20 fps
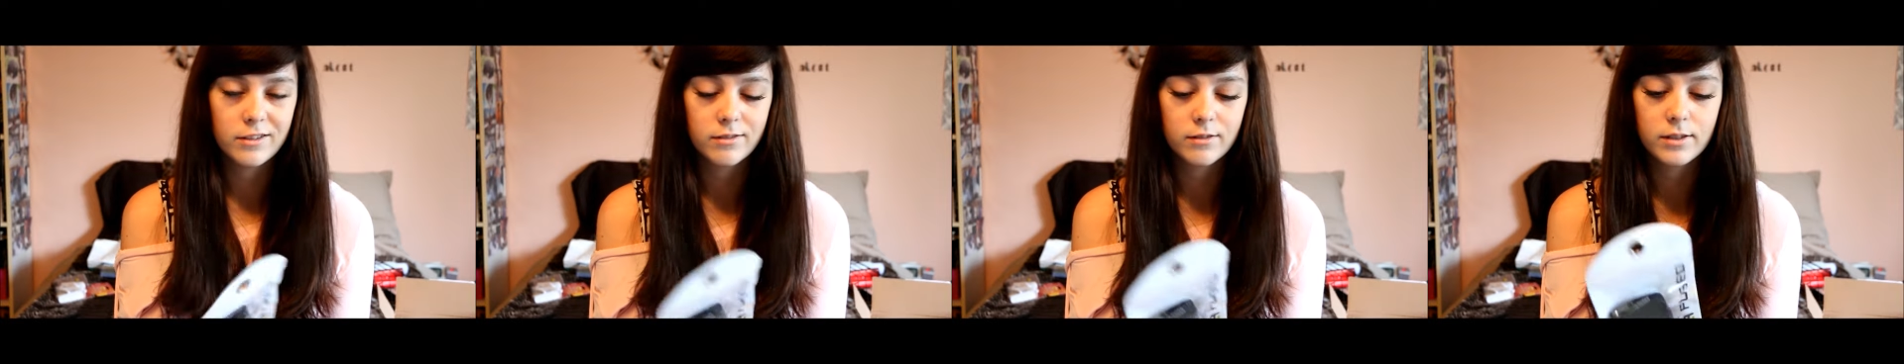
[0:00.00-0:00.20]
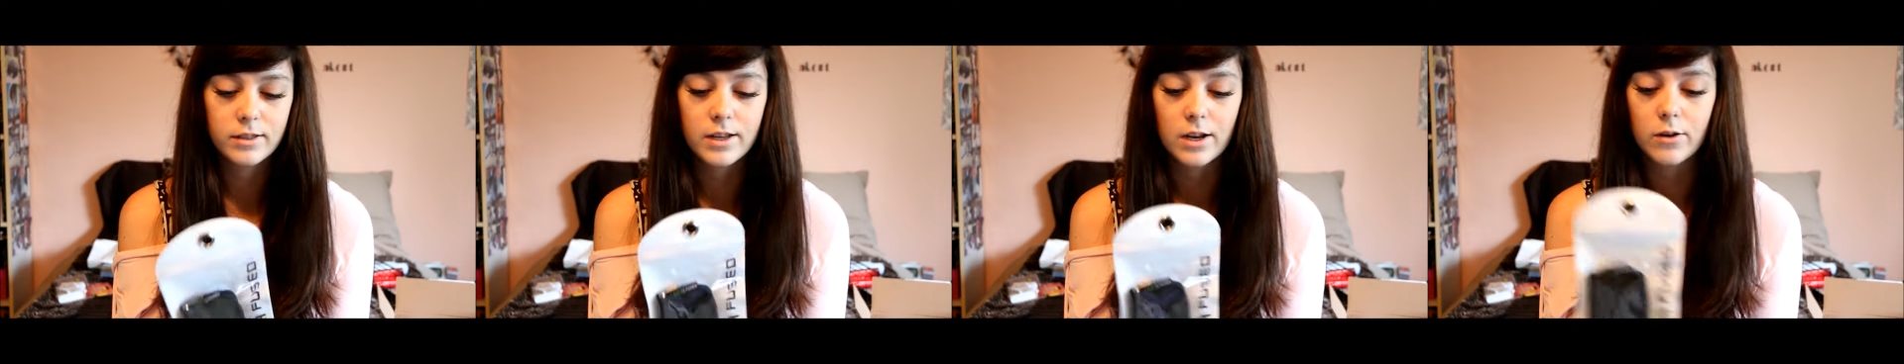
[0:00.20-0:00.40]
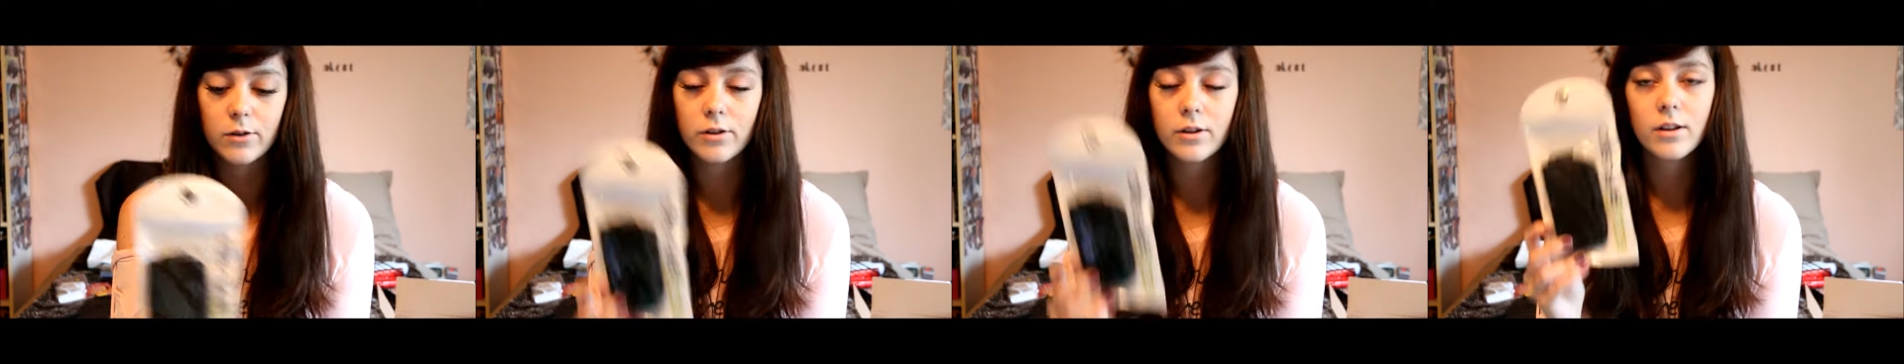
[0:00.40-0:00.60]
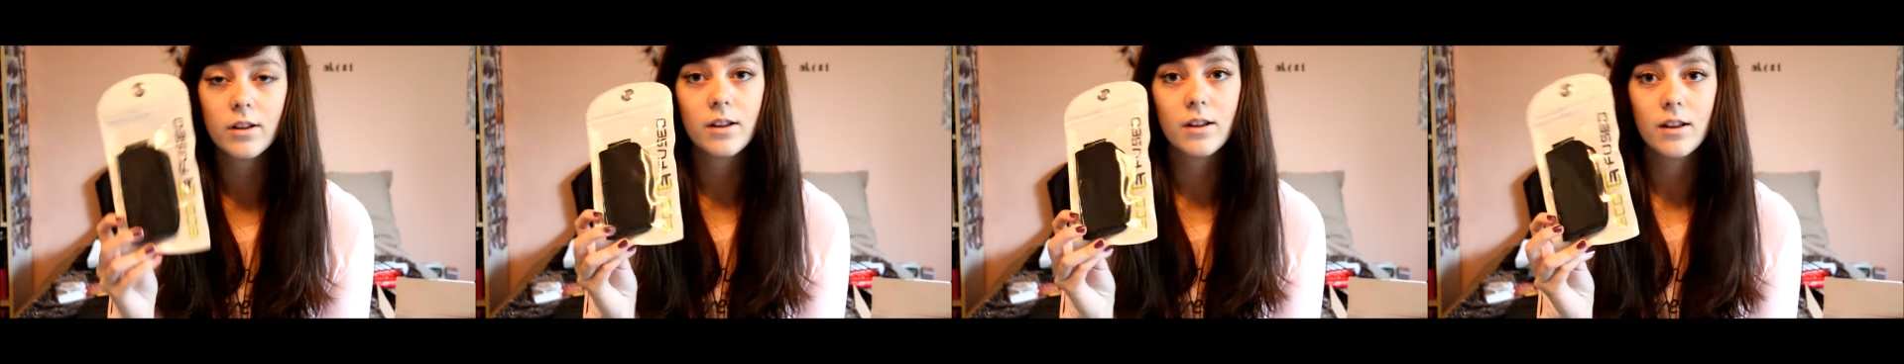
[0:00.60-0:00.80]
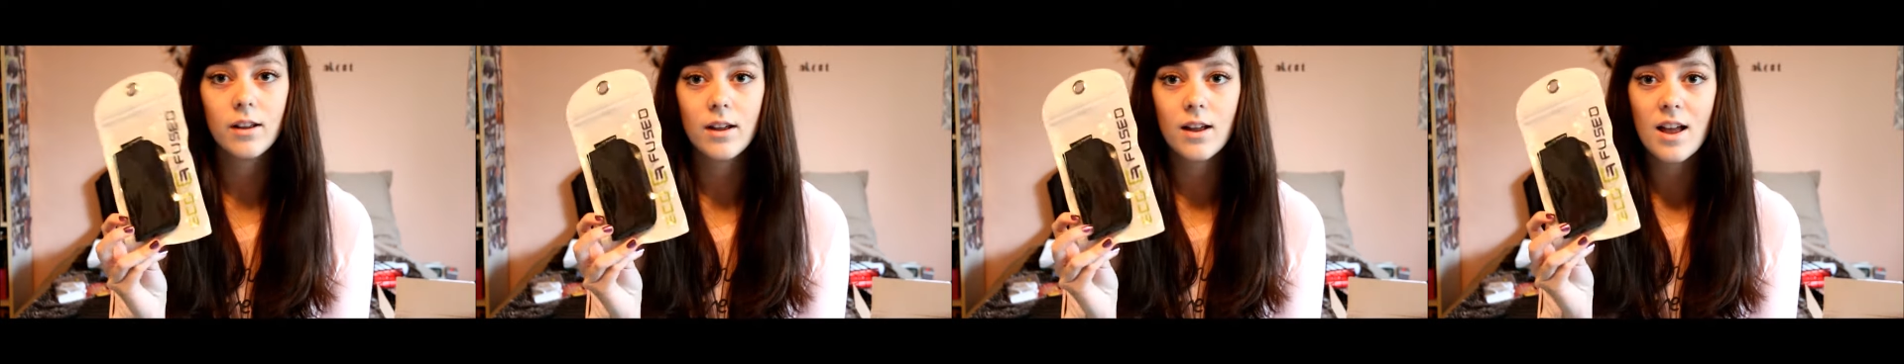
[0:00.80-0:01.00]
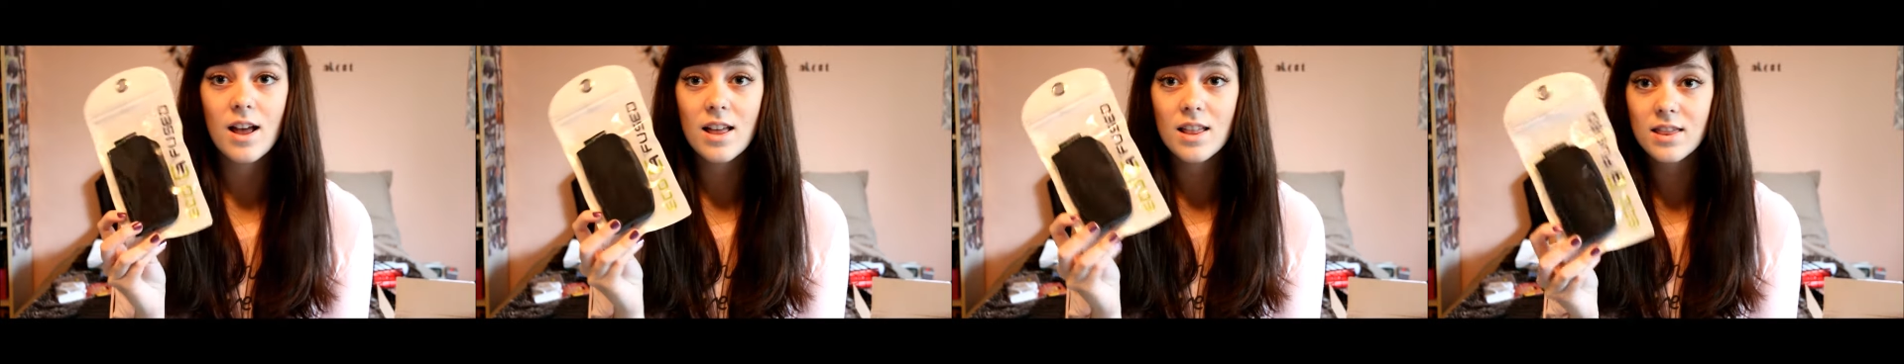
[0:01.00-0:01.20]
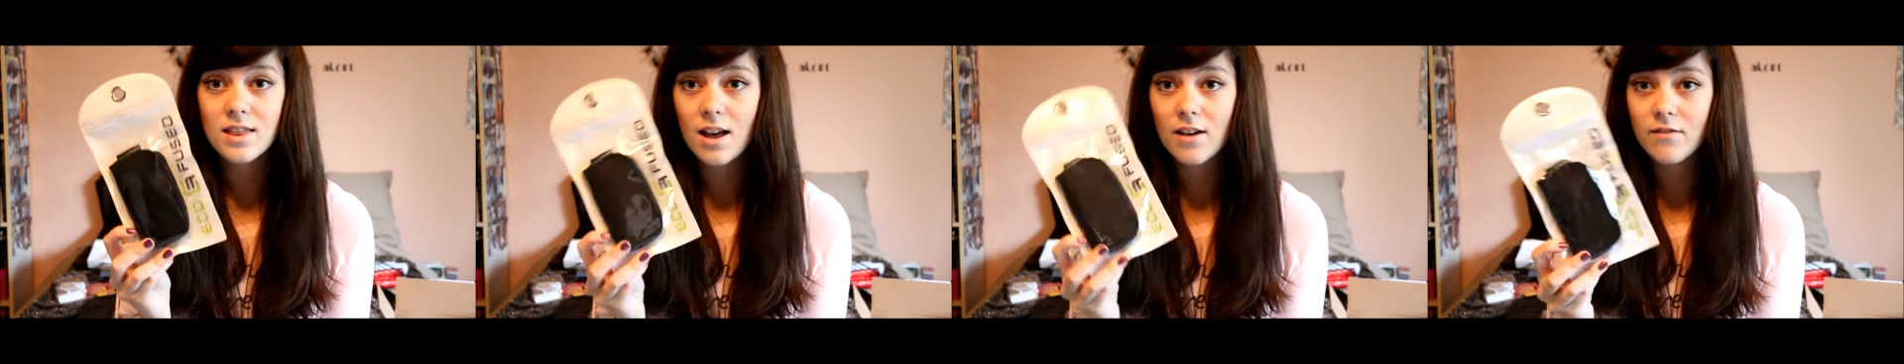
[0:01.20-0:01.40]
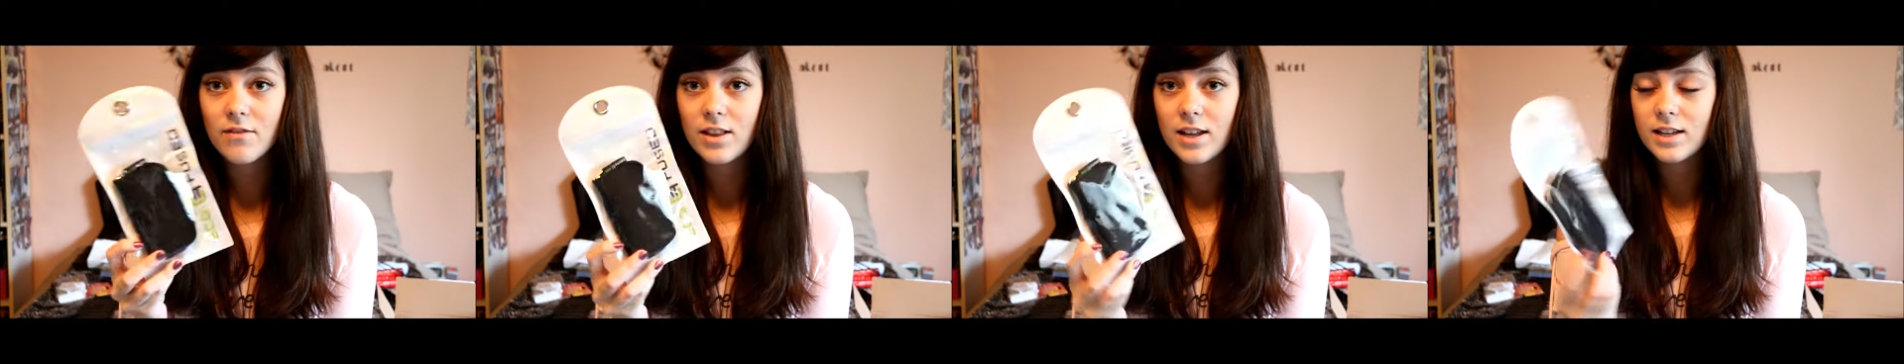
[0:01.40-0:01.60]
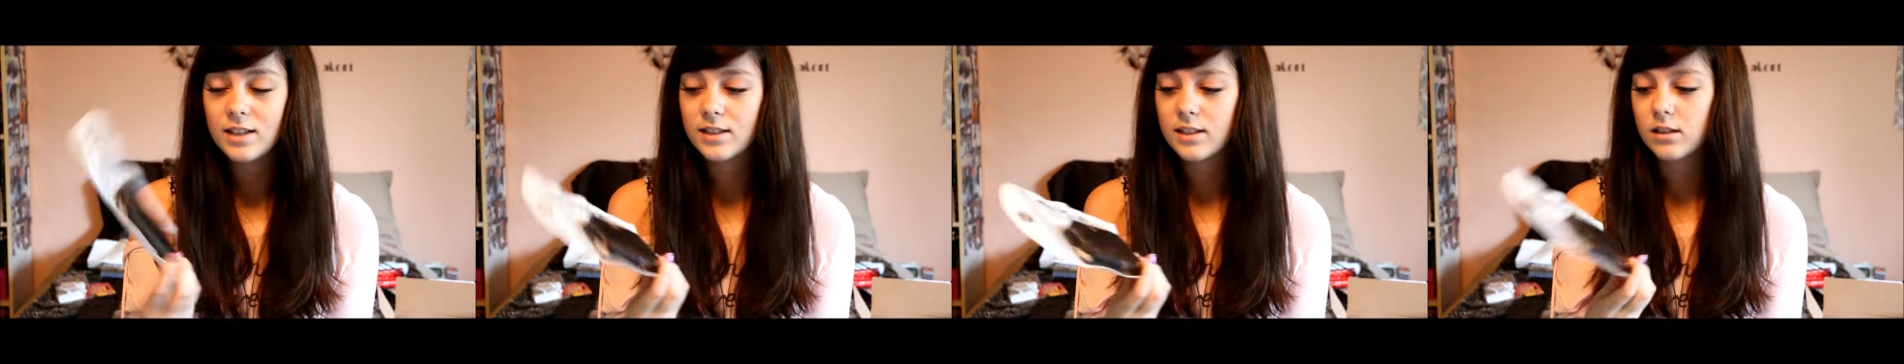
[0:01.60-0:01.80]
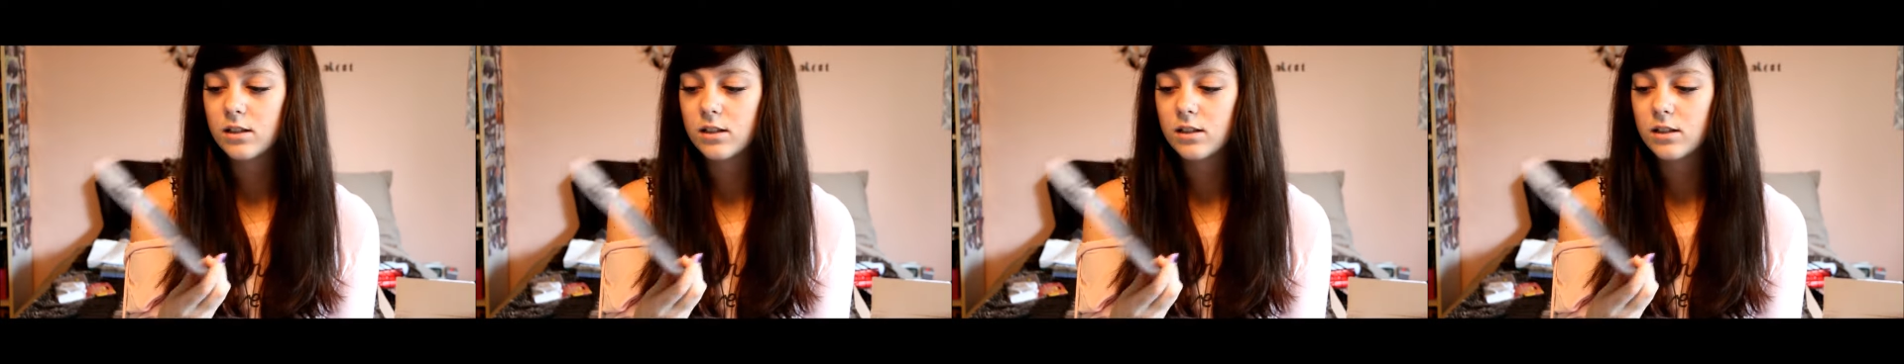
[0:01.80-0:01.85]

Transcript: So, love this.